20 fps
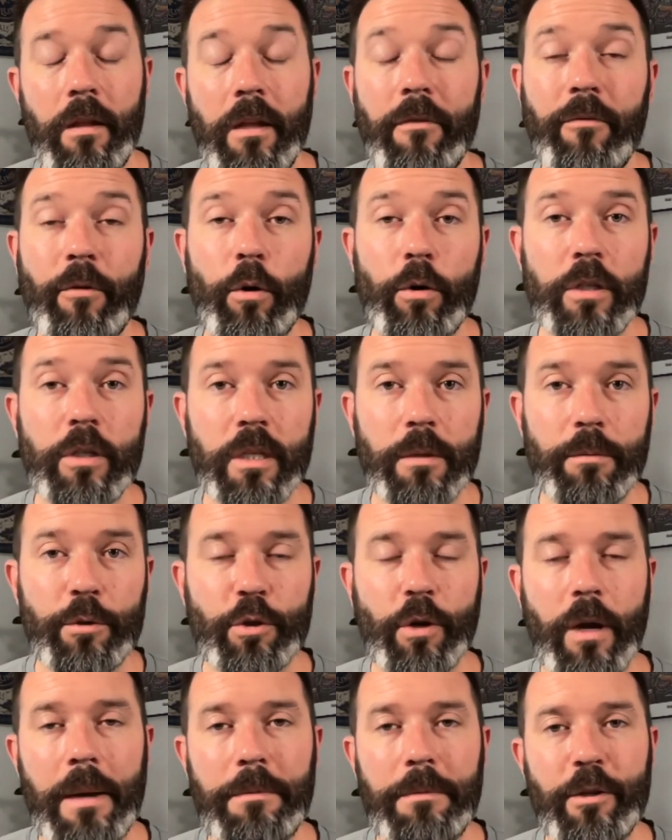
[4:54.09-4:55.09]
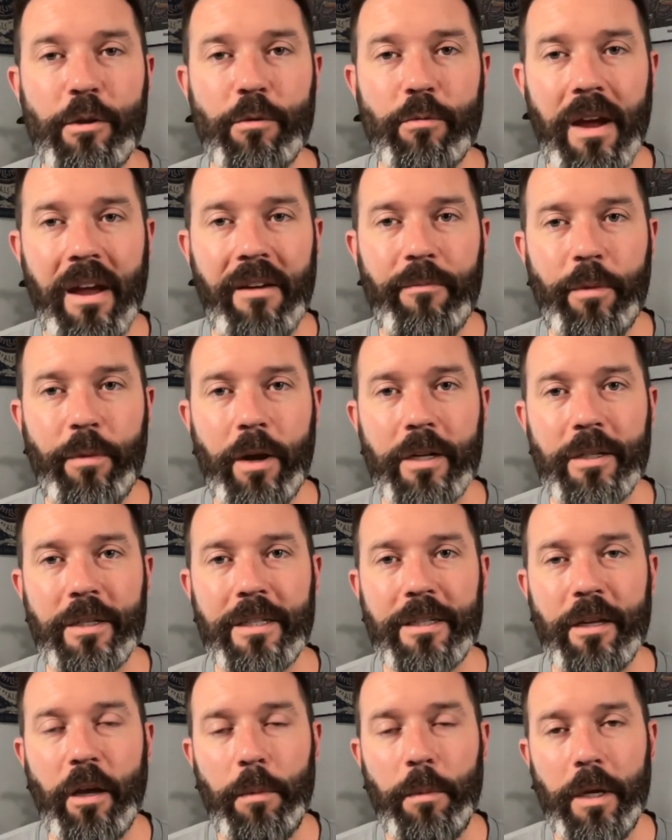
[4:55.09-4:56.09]
And of course, subscribe to the Rive
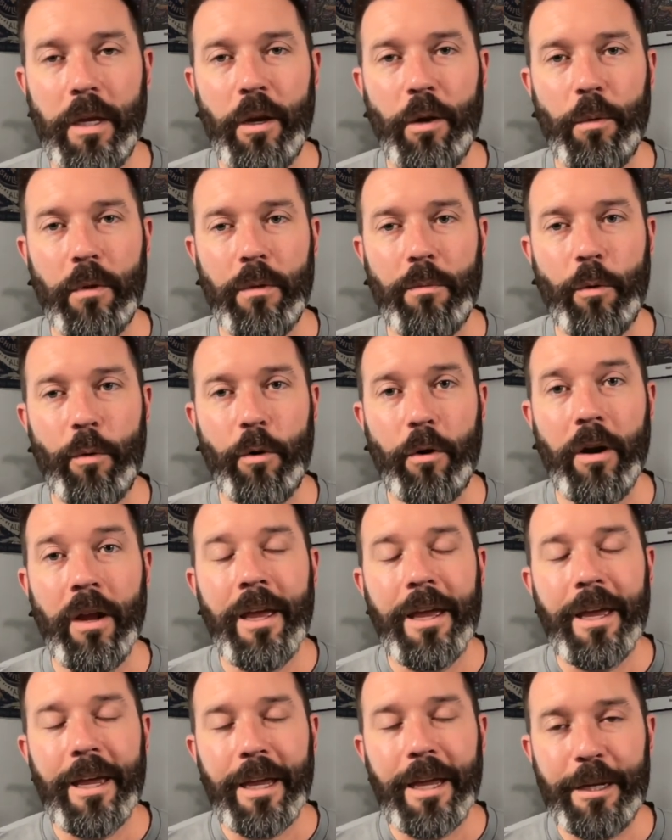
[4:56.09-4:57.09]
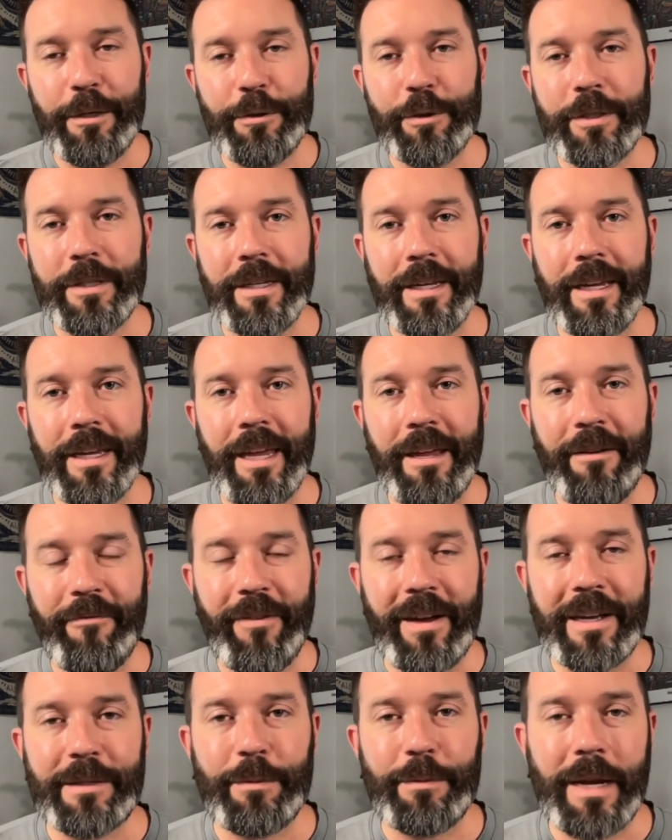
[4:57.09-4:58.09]
Project. I'll be here with more interesting
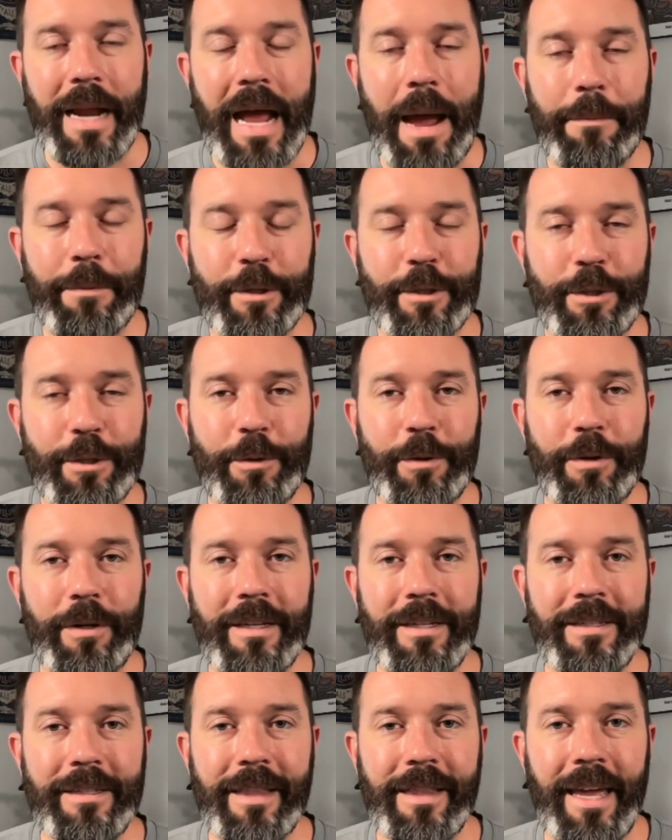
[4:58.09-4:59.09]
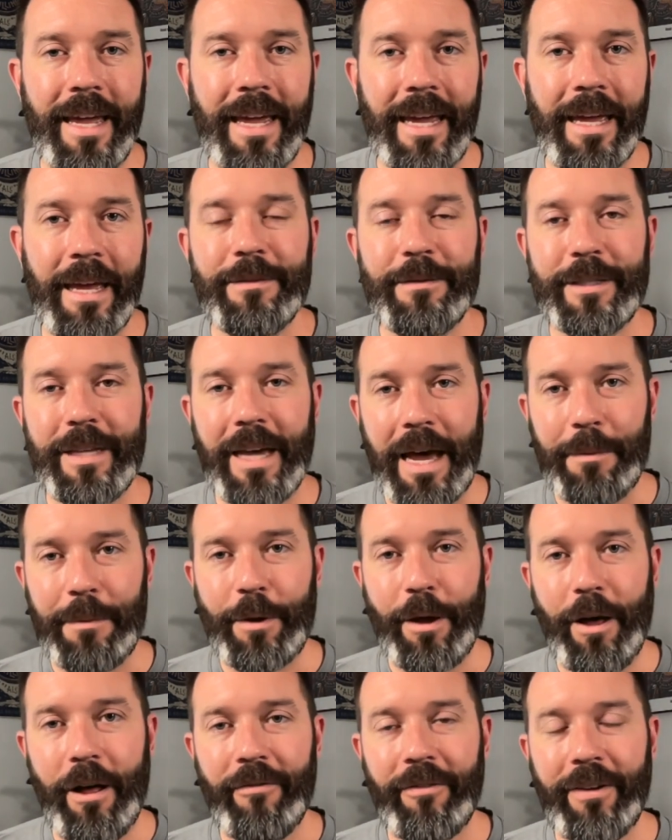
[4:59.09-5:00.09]
investment opportunities like Top
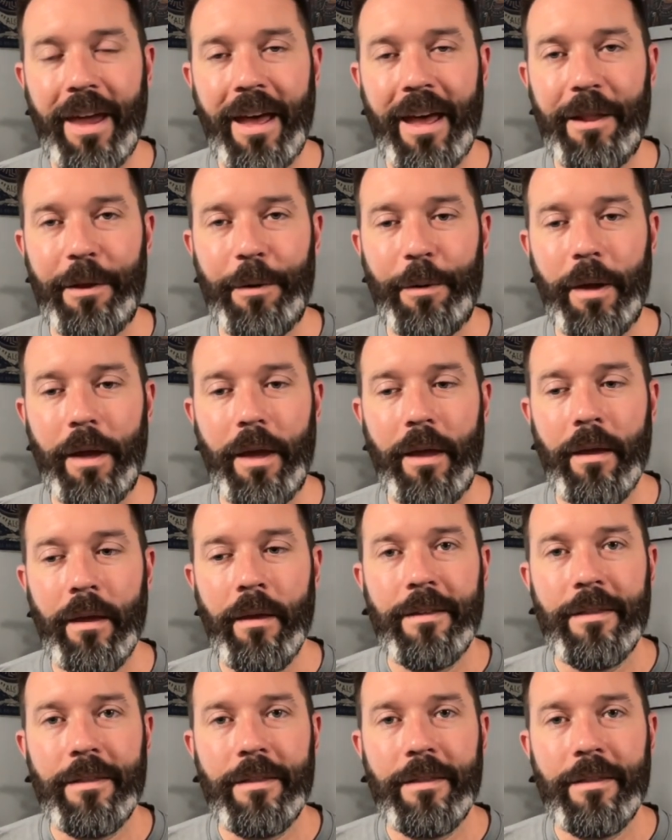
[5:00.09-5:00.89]
Golf Callaway.